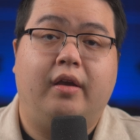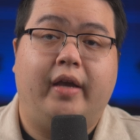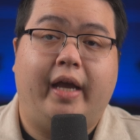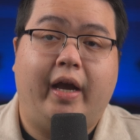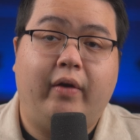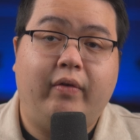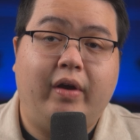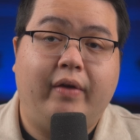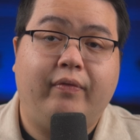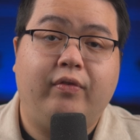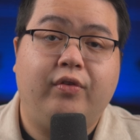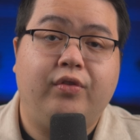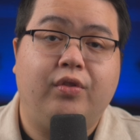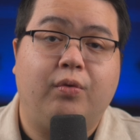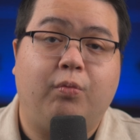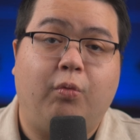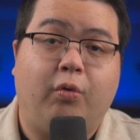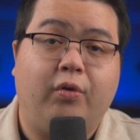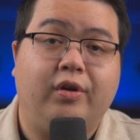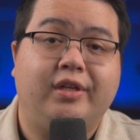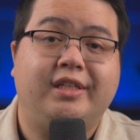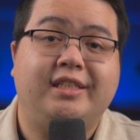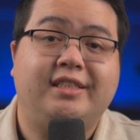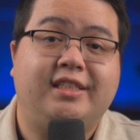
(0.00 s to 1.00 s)
However, the
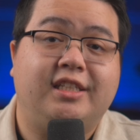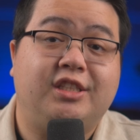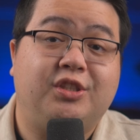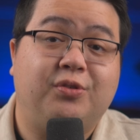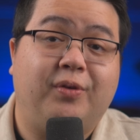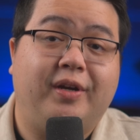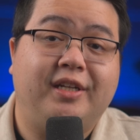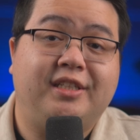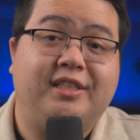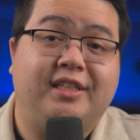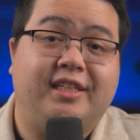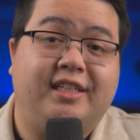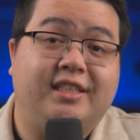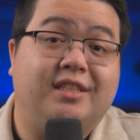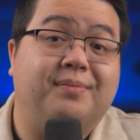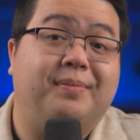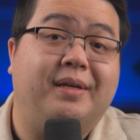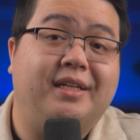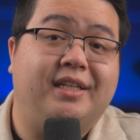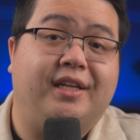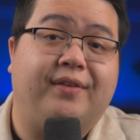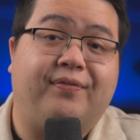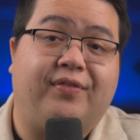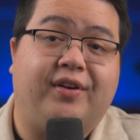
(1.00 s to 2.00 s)
warranty situation is a
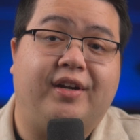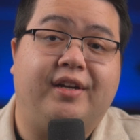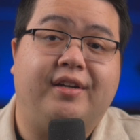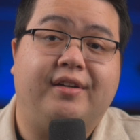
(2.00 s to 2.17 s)
bit different.